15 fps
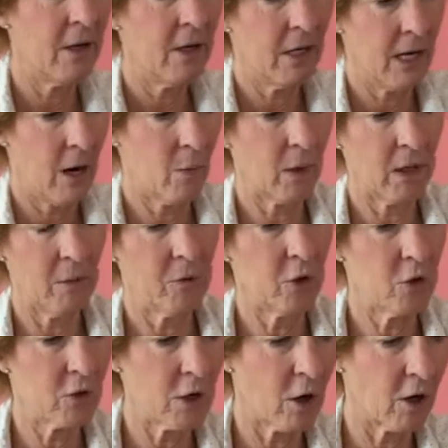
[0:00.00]
Now we're going to use
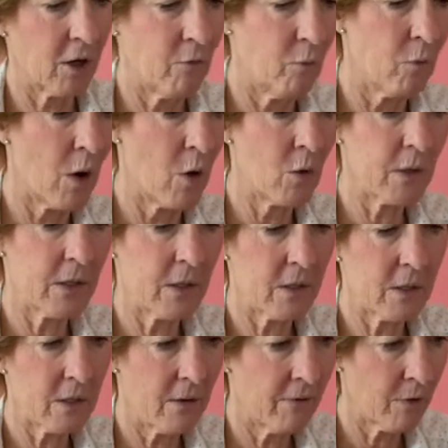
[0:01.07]
our roses
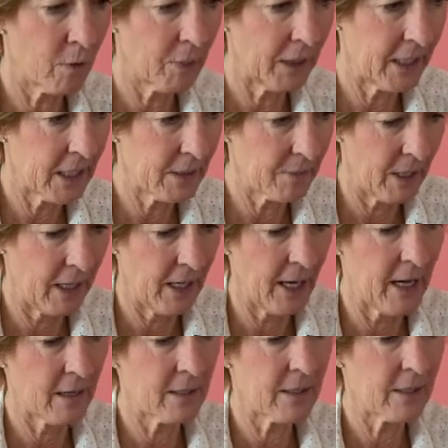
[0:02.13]
for placement
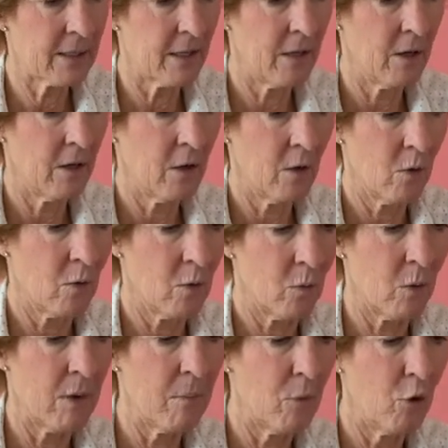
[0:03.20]
next.
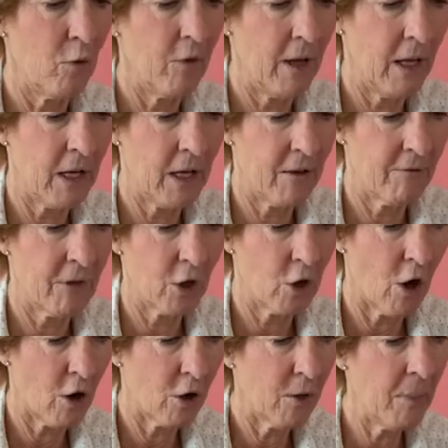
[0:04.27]
Remove any of the
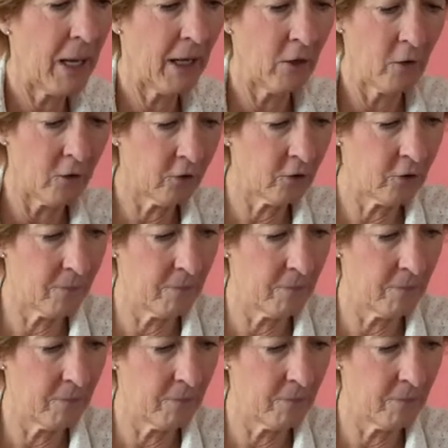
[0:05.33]
guard petals.